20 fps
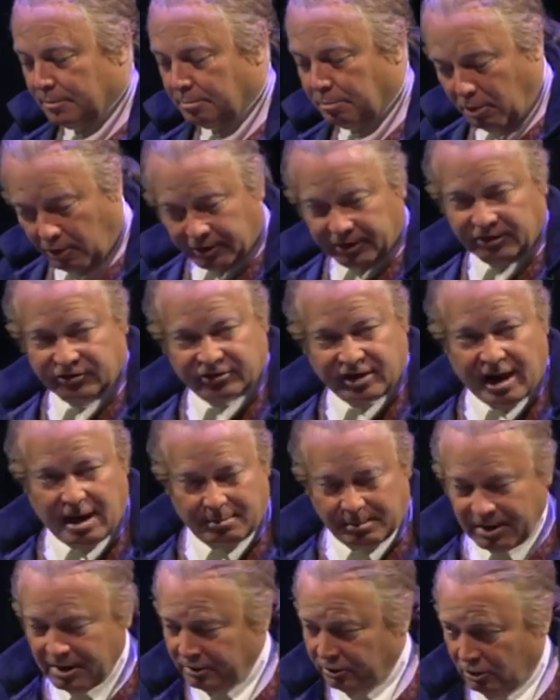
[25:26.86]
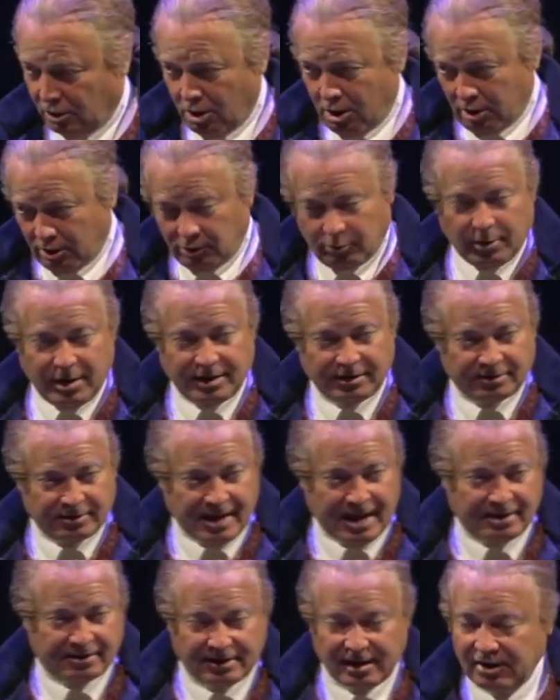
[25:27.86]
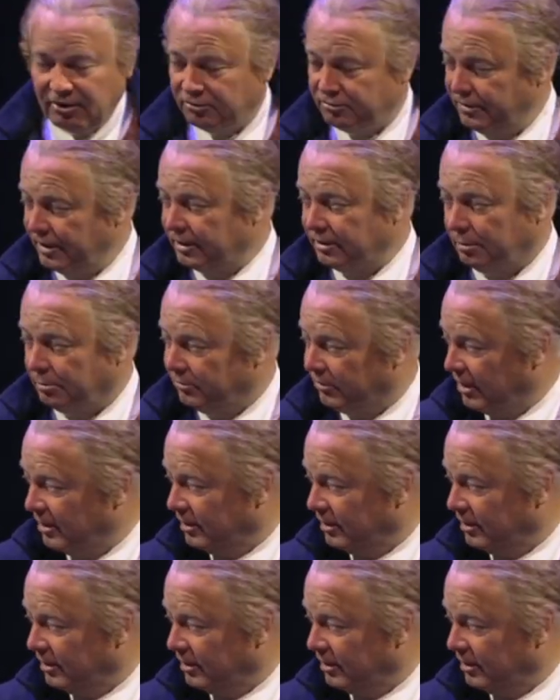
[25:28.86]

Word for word: bullies came in to haul away that day's victims,